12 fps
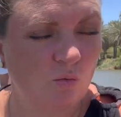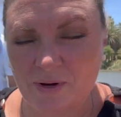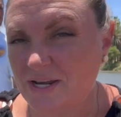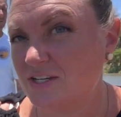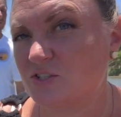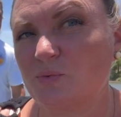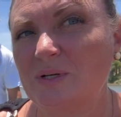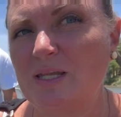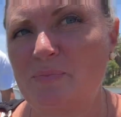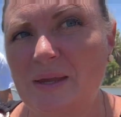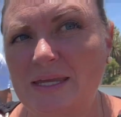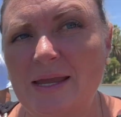wind is
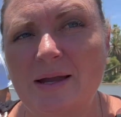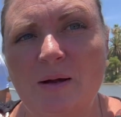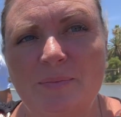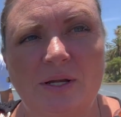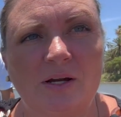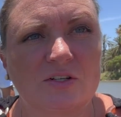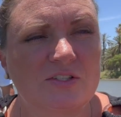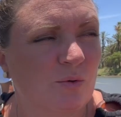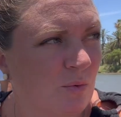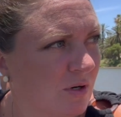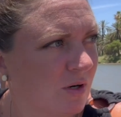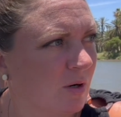really picking up here, so
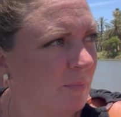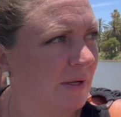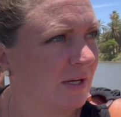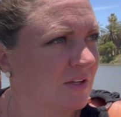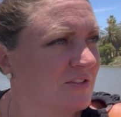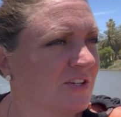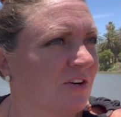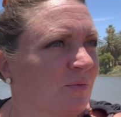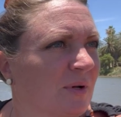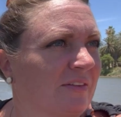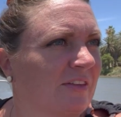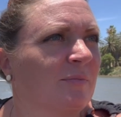we're a bit concerned
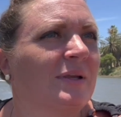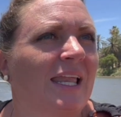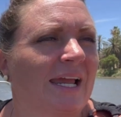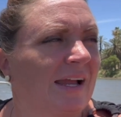what it's going to be like